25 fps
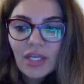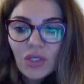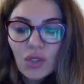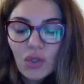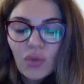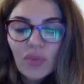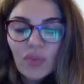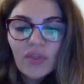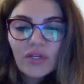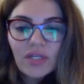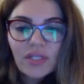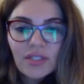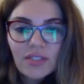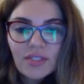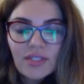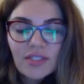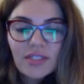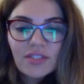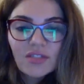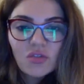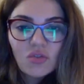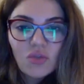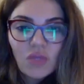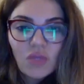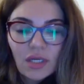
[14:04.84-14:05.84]
know there is
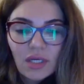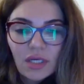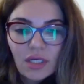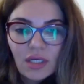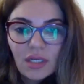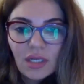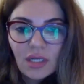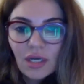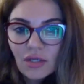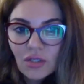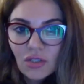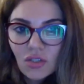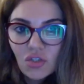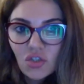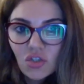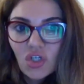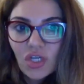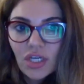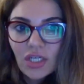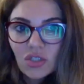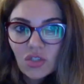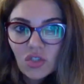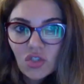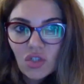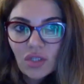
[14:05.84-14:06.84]
a lung
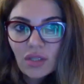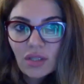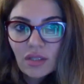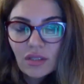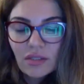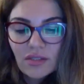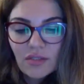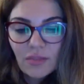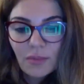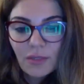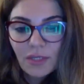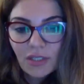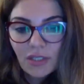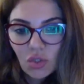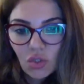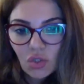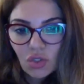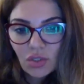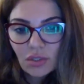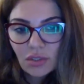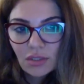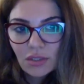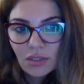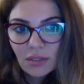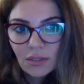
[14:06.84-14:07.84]
change in this
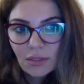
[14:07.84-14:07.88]
patient.